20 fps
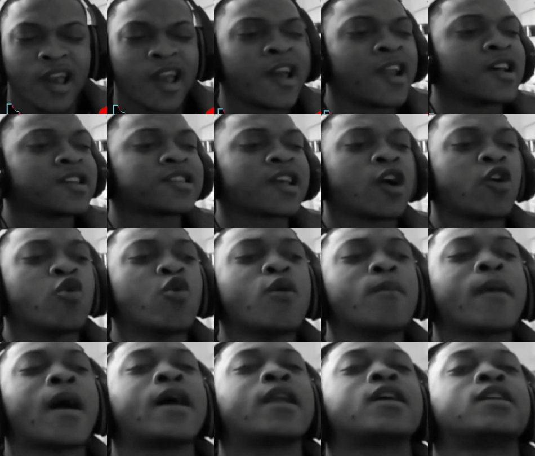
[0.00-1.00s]
And it's like, who
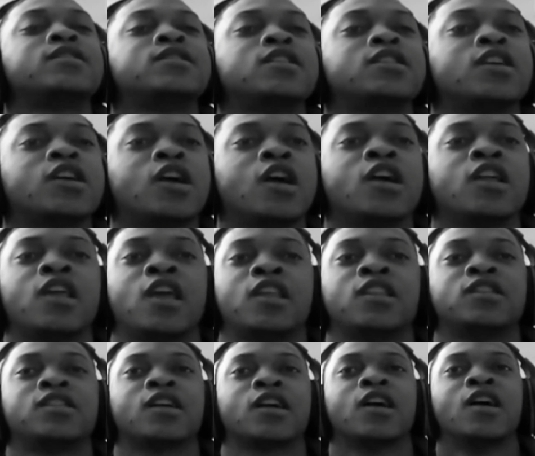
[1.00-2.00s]
am I to sit there
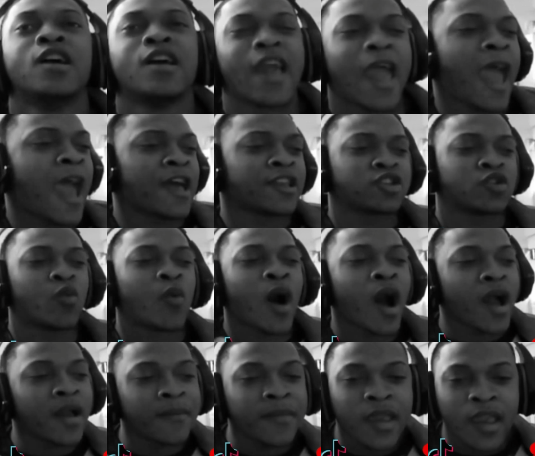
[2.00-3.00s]
and to ask
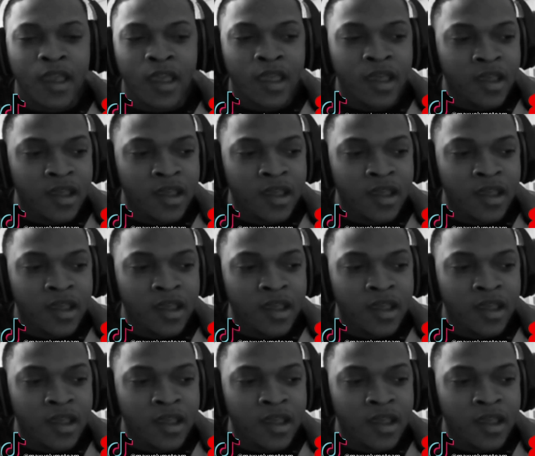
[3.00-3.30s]
why me?